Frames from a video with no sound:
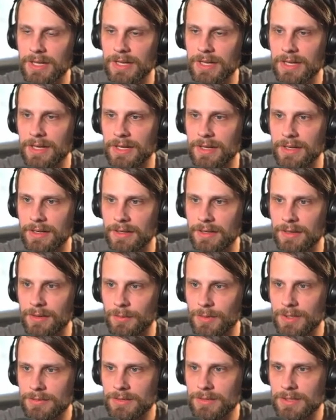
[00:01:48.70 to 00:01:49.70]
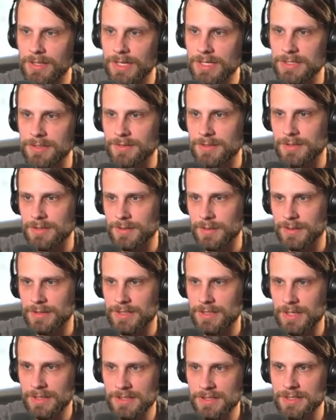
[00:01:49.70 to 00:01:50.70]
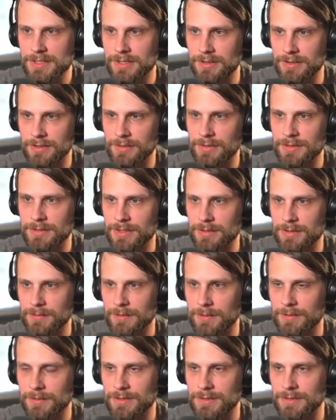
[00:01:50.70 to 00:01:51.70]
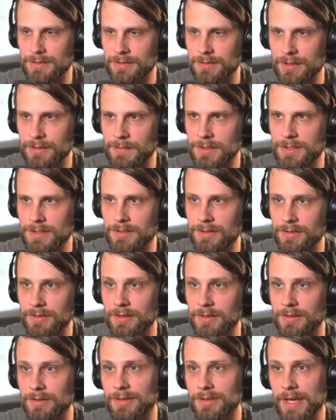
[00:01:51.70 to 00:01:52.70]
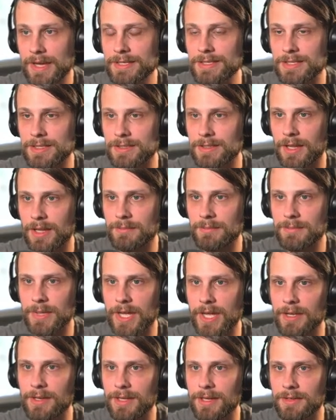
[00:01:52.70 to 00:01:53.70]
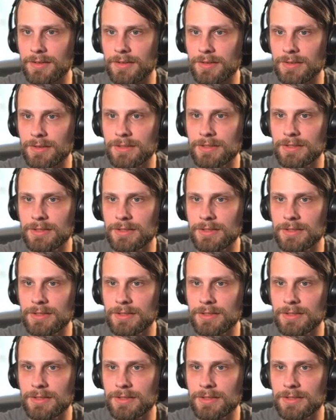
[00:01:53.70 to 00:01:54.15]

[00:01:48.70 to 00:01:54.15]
Whenever you cast a creature spell that doesn't share a creature type with a creature in your library, draw a card. That's not bad, actually.